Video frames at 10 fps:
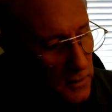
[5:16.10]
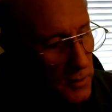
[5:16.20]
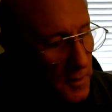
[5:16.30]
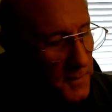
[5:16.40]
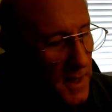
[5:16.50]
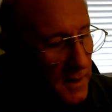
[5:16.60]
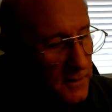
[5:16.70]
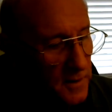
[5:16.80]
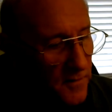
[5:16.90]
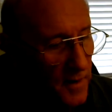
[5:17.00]
You come
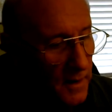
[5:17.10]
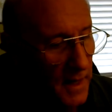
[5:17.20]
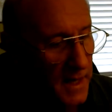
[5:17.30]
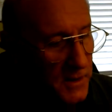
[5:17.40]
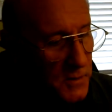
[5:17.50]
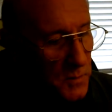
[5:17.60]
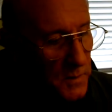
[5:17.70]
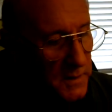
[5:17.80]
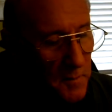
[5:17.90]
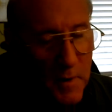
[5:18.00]
down to the very
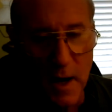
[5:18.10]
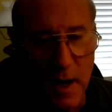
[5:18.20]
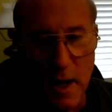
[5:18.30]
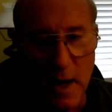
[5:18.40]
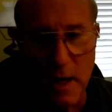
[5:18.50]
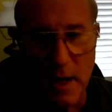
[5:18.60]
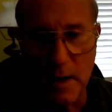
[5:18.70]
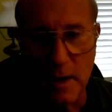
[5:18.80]
last one at the bottom.